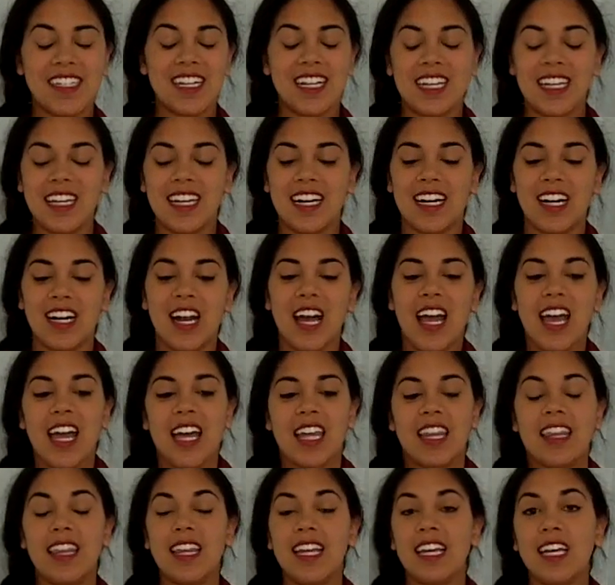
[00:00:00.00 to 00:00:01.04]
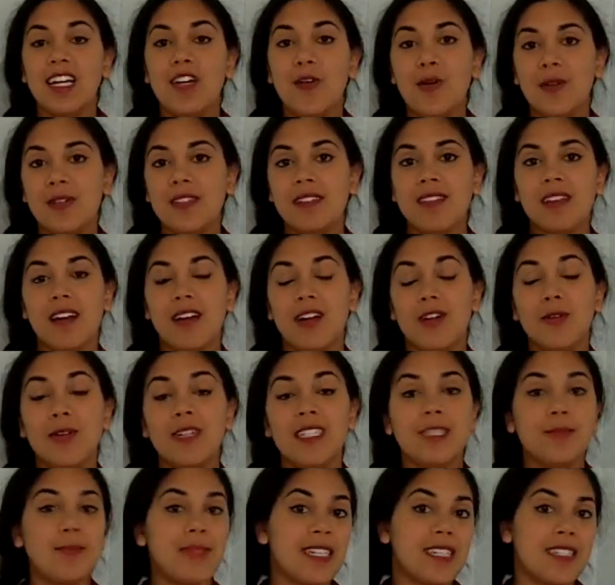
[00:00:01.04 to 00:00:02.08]
is clear. The corsets are
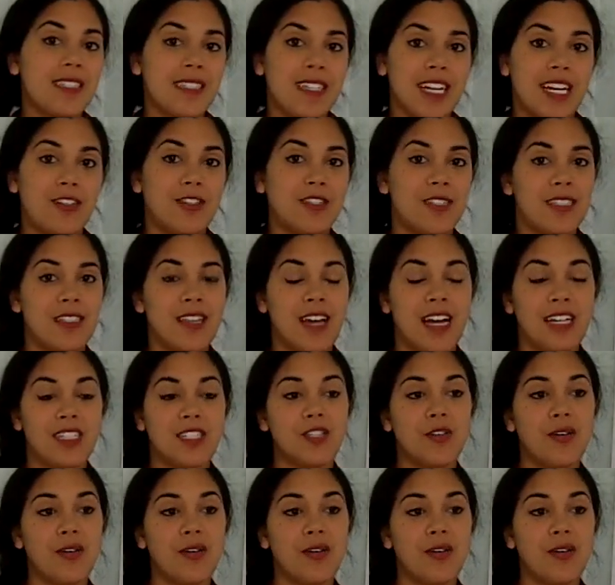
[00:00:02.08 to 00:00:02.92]
going to be a standard size.